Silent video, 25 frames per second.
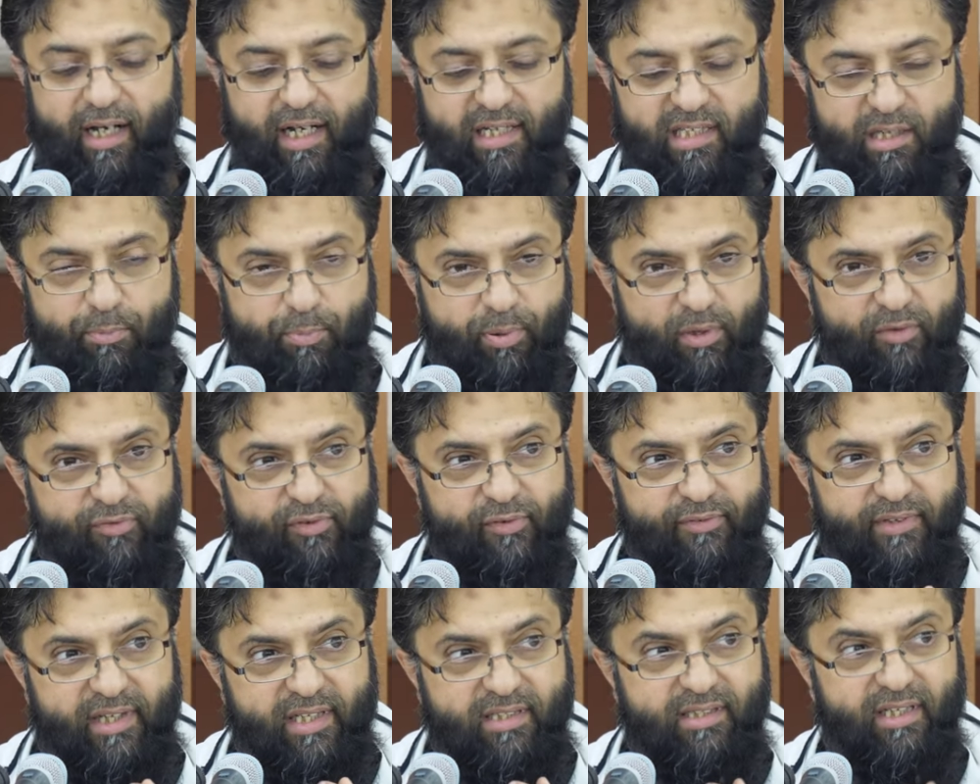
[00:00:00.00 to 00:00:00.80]
And the proof
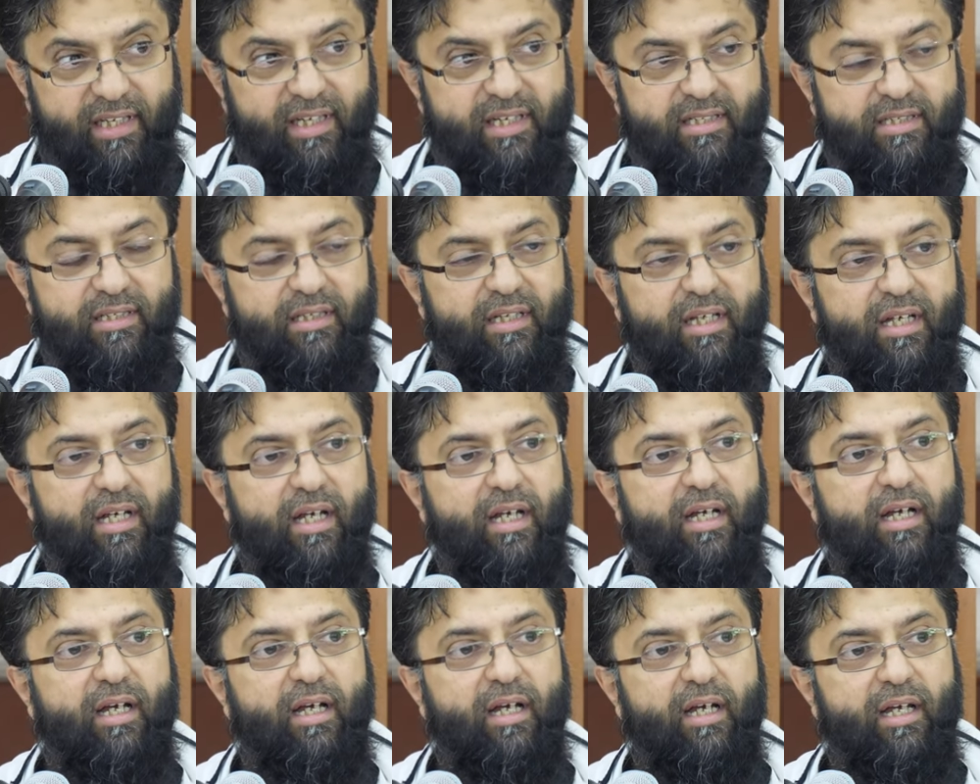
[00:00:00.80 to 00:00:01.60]
of this is
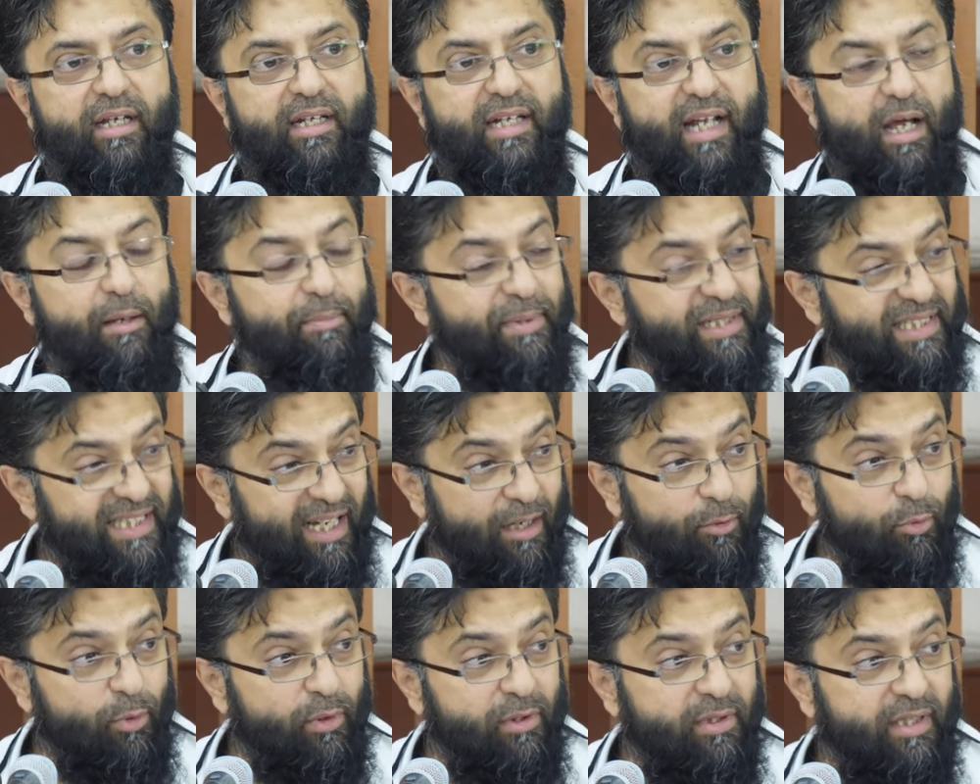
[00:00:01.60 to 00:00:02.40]
uh, in Abu
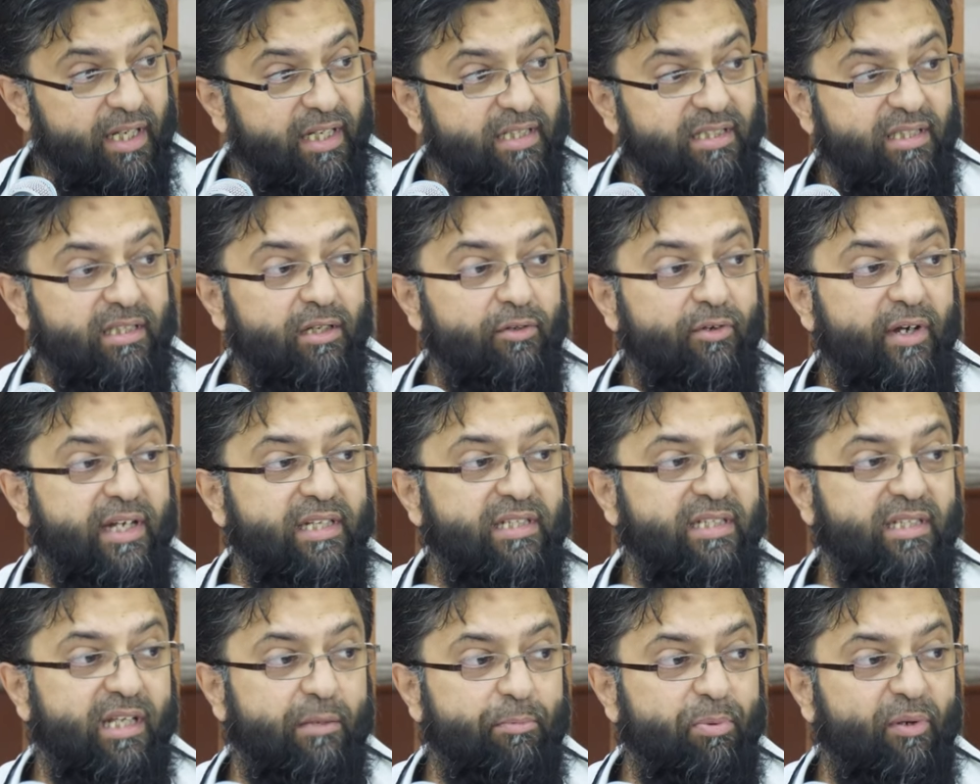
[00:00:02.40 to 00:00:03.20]
Dawood, it's
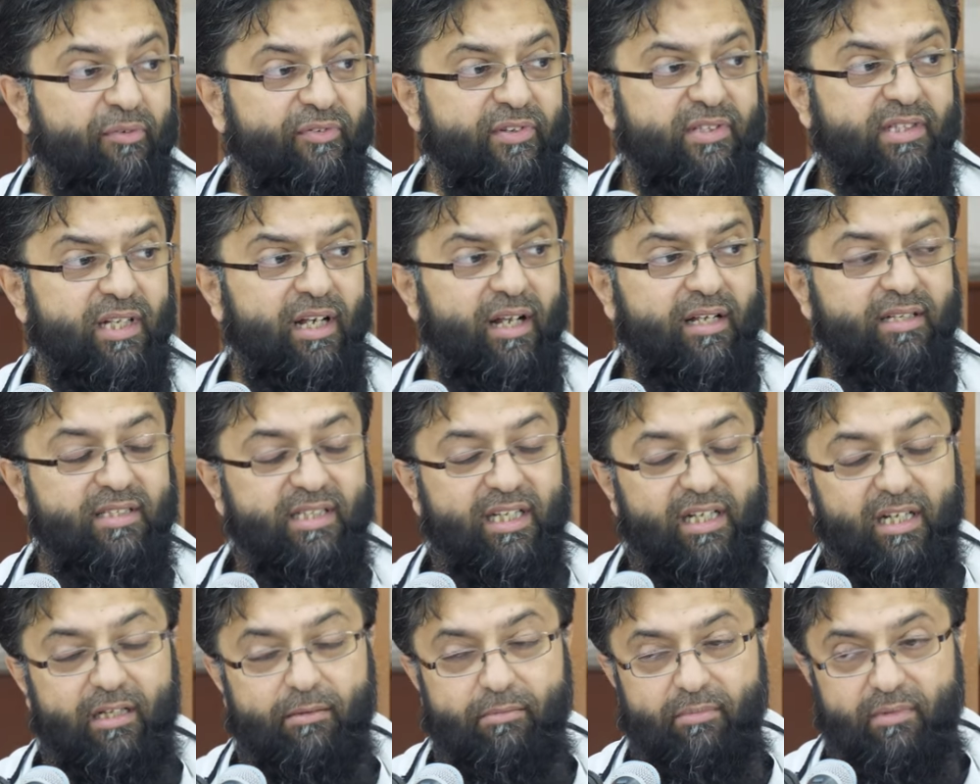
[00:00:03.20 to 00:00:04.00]
narrated that Prophet
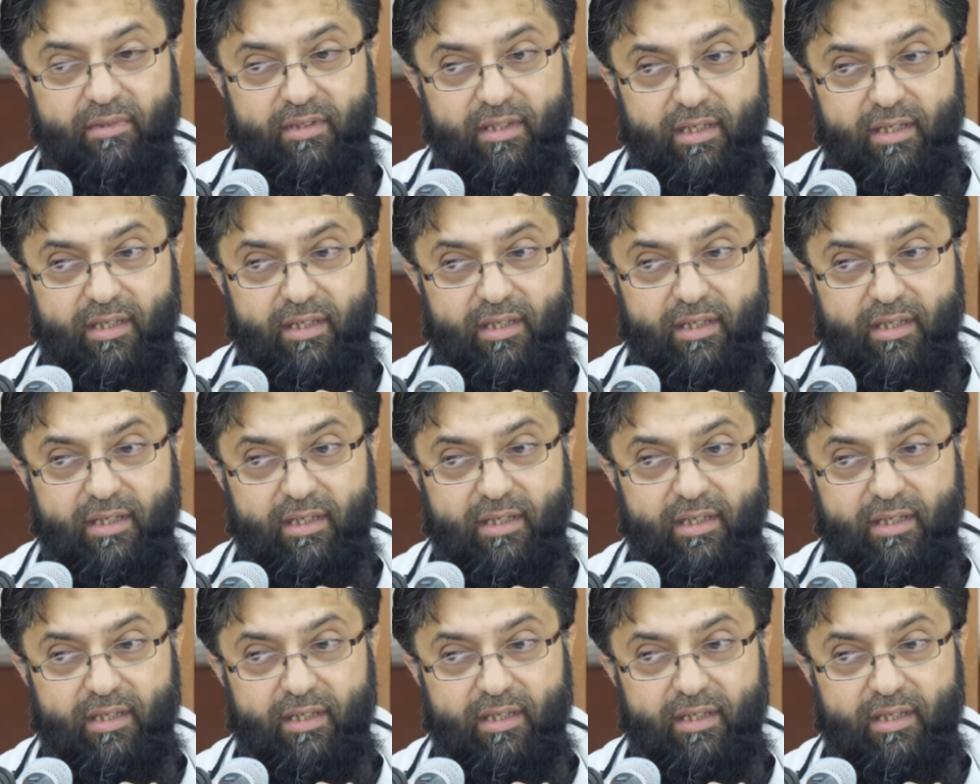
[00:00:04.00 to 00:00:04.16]
sallallahu alayhi